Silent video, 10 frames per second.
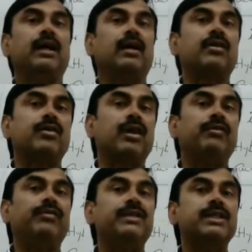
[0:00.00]
a
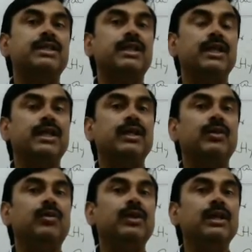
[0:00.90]
crop which is taking
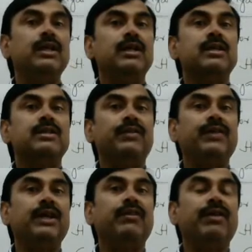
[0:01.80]
only
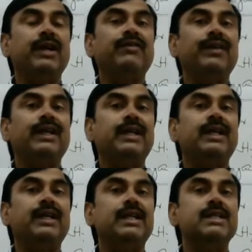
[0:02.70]
75-80
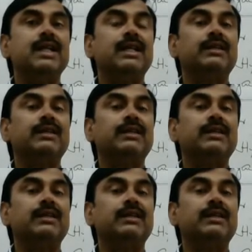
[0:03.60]
days,